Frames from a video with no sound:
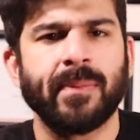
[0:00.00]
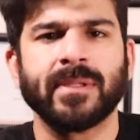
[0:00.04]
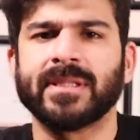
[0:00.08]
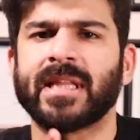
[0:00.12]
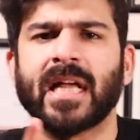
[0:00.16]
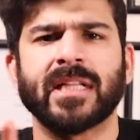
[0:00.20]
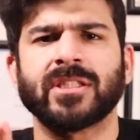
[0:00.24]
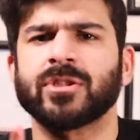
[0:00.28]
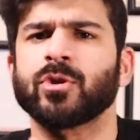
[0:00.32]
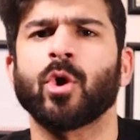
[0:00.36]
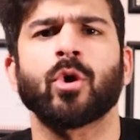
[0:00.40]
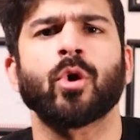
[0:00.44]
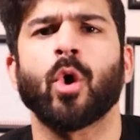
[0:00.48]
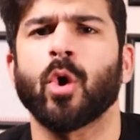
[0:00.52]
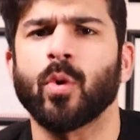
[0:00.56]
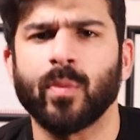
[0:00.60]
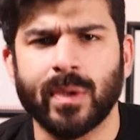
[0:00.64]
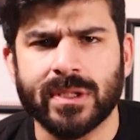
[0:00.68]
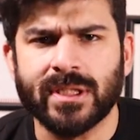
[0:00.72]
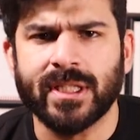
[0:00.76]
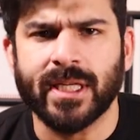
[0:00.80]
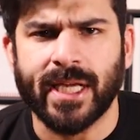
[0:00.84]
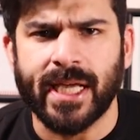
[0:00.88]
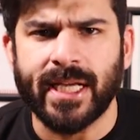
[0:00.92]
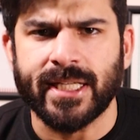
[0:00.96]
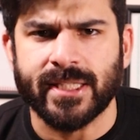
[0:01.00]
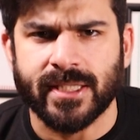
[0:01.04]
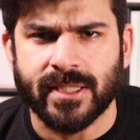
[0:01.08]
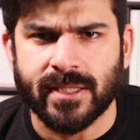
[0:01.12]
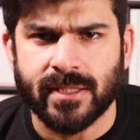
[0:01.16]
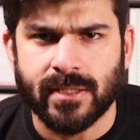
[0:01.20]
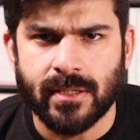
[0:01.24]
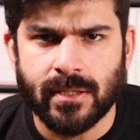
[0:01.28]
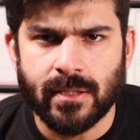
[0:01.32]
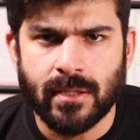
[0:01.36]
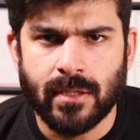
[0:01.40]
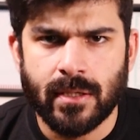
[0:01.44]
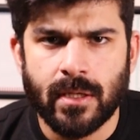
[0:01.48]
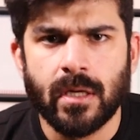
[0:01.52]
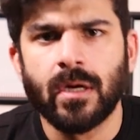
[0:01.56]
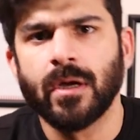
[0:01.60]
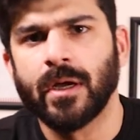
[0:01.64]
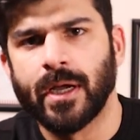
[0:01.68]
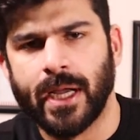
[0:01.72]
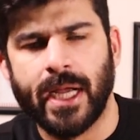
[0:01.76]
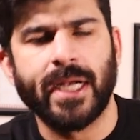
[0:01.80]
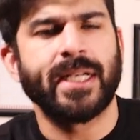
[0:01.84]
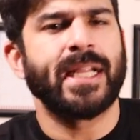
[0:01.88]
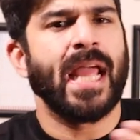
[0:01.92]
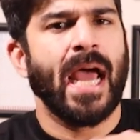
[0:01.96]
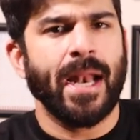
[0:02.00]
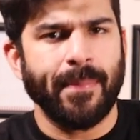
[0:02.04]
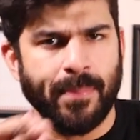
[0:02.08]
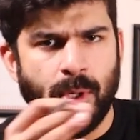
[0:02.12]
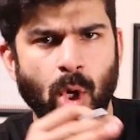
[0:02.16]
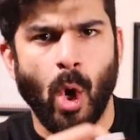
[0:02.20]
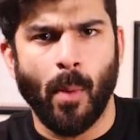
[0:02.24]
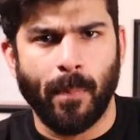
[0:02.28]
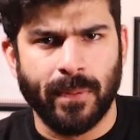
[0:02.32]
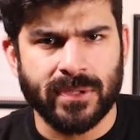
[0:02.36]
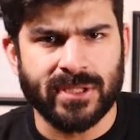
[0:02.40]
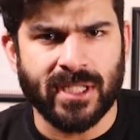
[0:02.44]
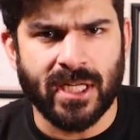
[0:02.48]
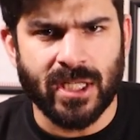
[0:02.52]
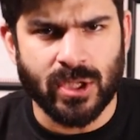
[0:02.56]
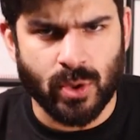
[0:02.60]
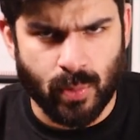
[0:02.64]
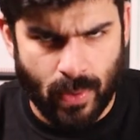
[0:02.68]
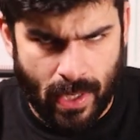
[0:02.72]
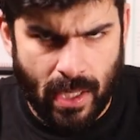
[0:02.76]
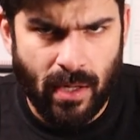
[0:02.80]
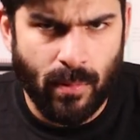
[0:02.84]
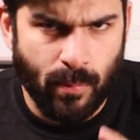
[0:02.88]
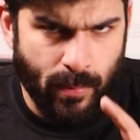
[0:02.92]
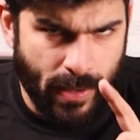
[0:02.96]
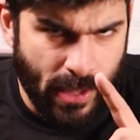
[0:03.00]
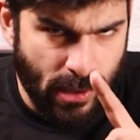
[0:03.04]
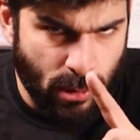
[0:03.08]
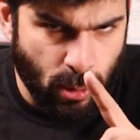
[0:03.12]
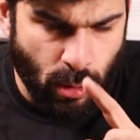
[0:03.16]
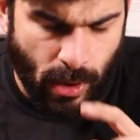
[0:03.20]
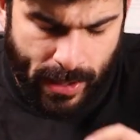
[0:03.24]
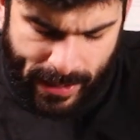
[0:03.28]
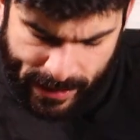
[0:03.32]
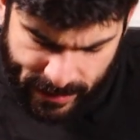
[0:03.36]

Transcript: but that's not always the case. It can be opposite as well. We'll do